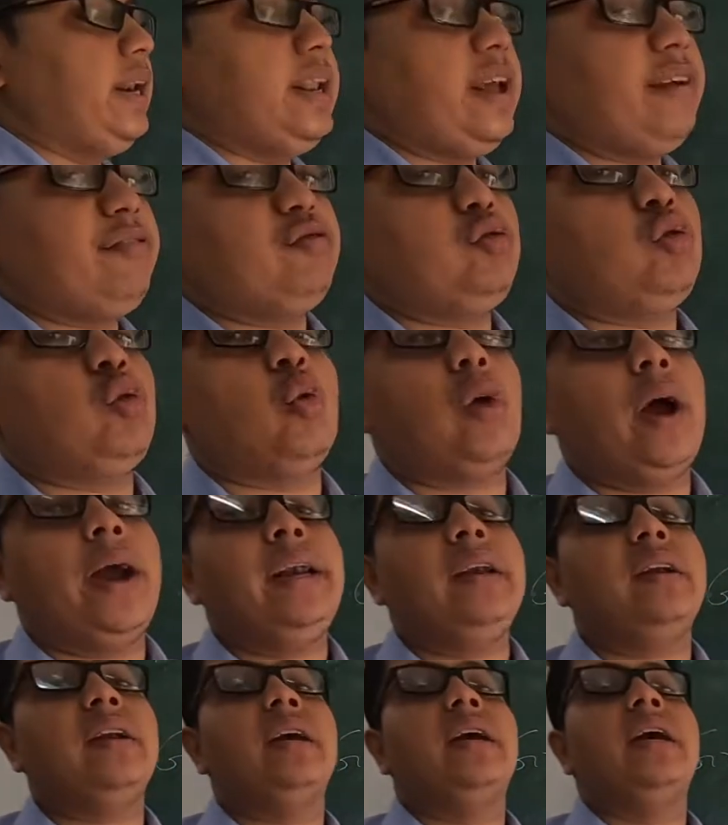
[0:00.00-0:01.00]
left to
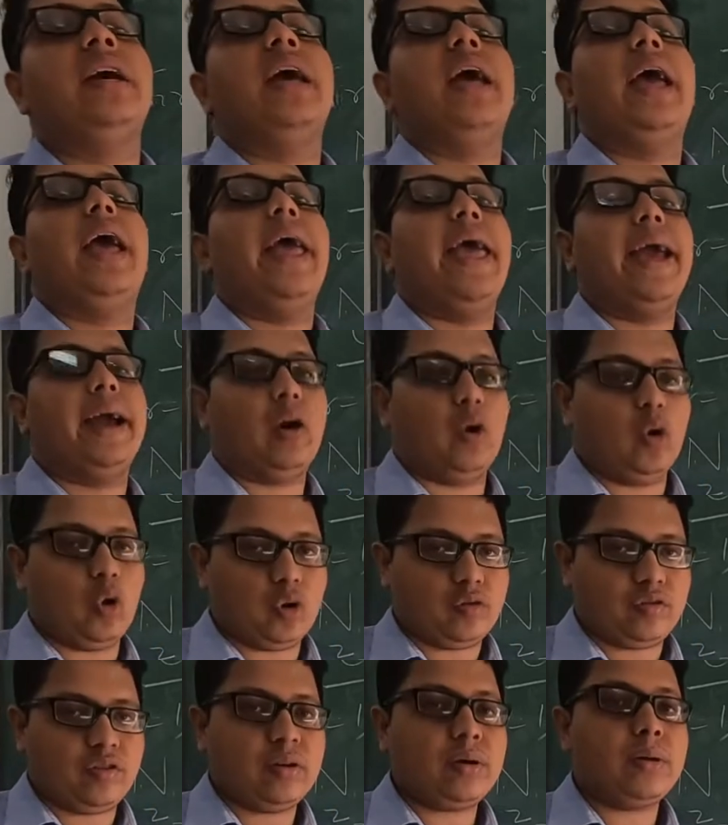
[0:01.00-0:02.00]
right
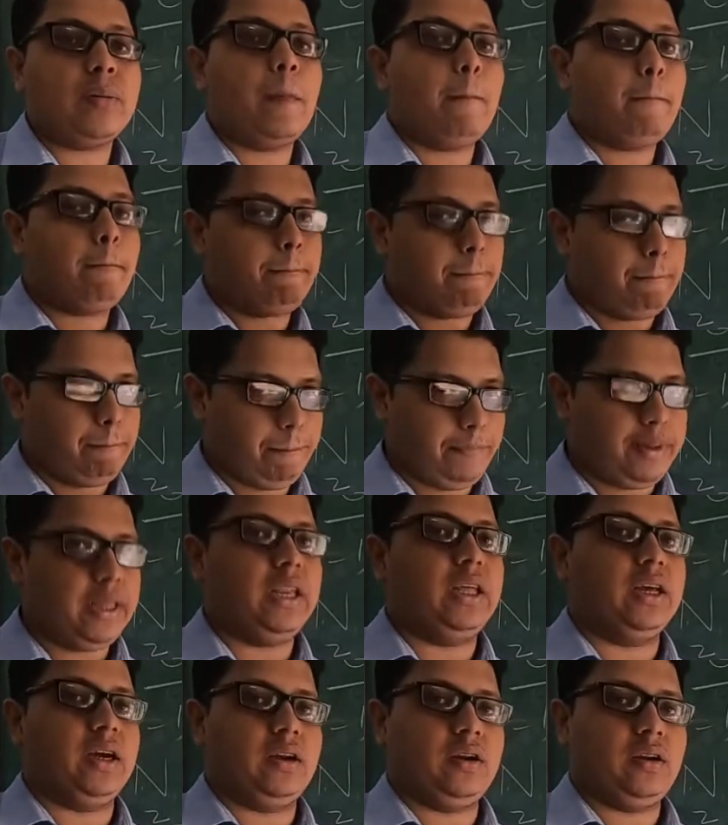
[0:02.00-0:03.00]
across a
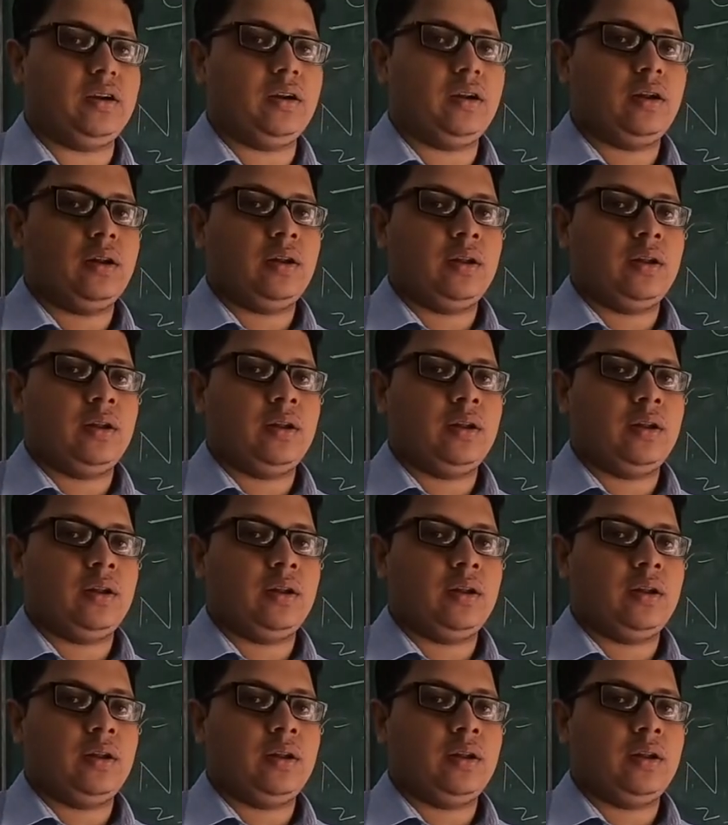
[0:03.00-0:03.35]
period.